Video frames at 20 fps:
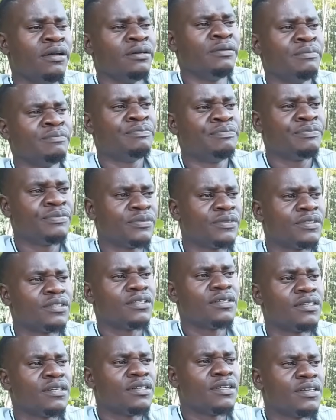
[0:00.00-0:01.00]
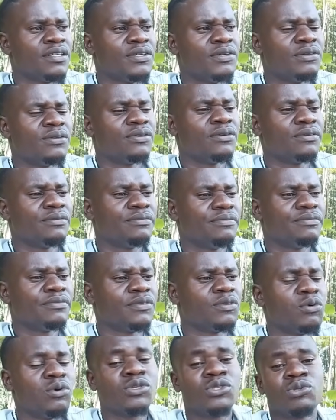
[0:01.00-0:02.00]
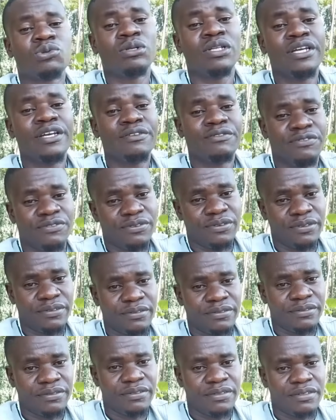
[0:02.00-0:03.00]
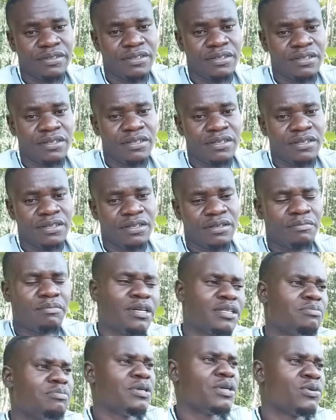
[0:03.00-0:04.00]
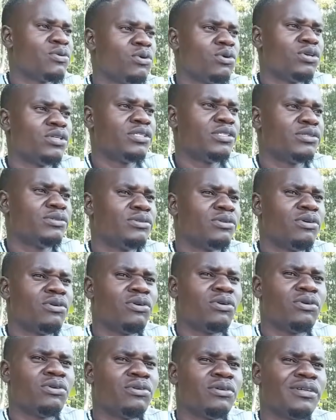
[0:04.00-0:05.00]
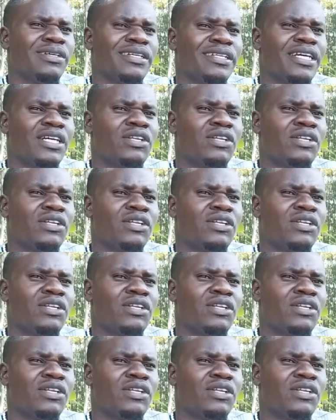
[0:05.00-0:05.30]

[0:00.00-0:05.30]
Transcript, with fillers: you know was to live but because you know the